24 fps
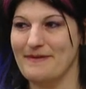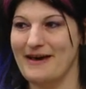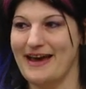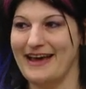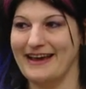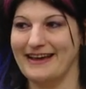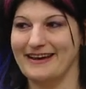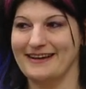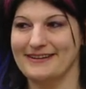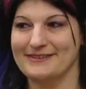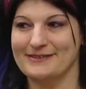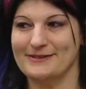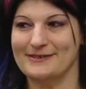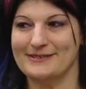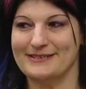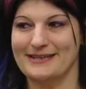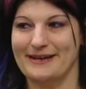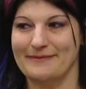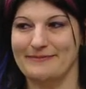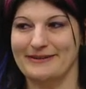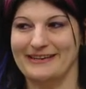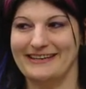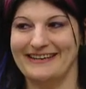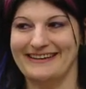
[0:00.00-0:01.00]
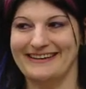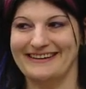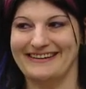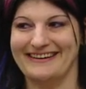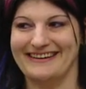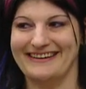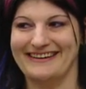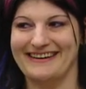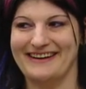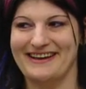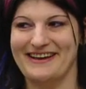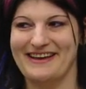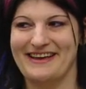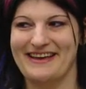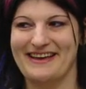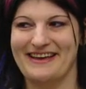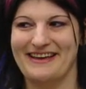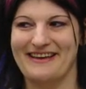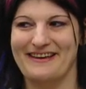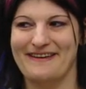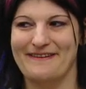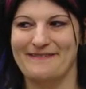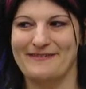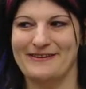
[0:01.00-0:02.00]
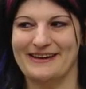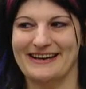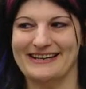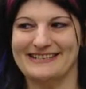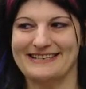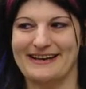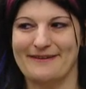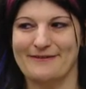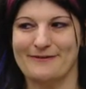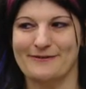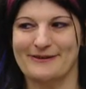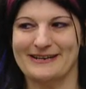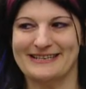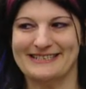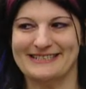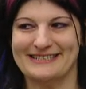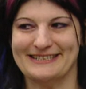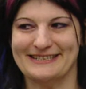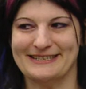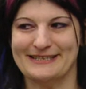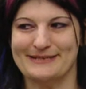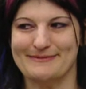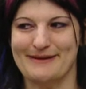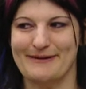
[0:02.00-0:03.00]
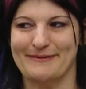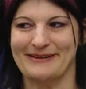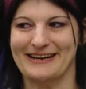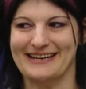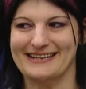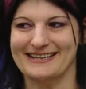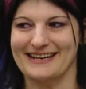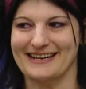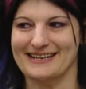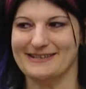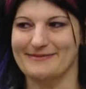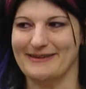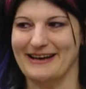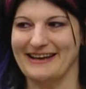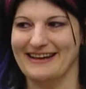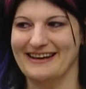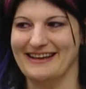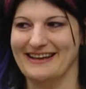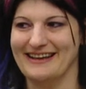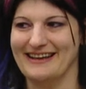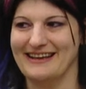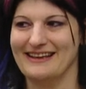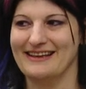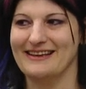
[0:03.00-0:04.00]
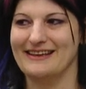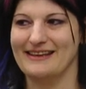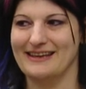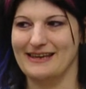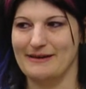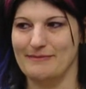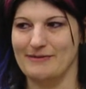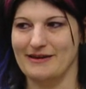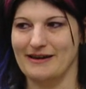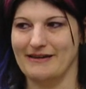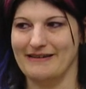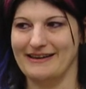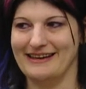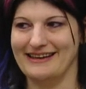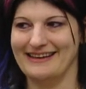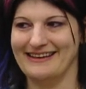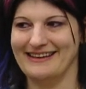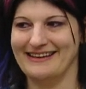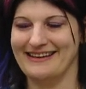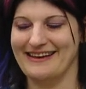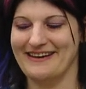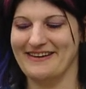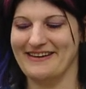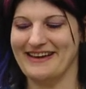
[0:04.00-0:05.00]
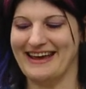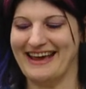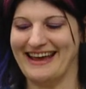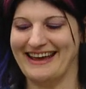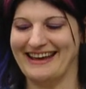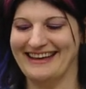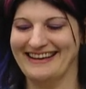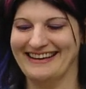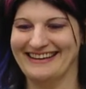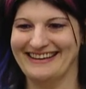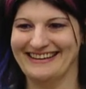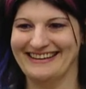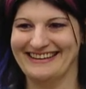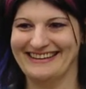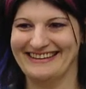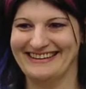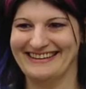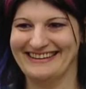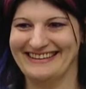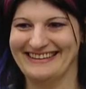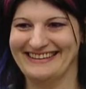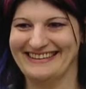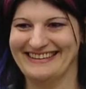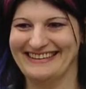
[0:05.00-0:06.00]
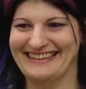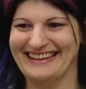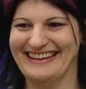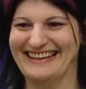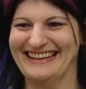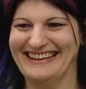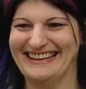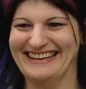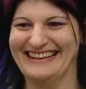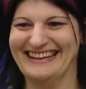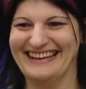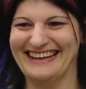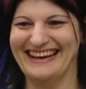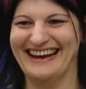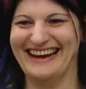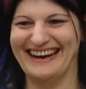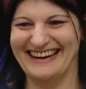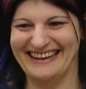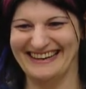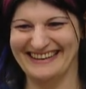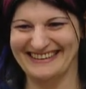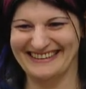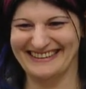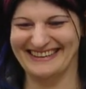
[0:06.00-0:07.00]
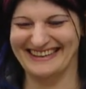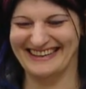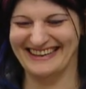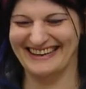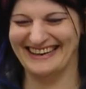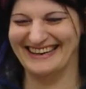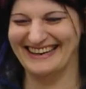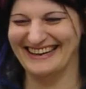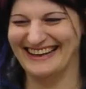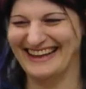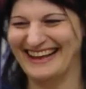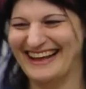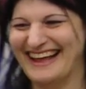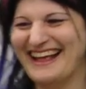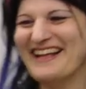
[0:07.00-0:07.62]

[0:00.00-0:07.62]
I can also stop it here. If you guys have questions about what I talked about, keep going. Okay. Are you good?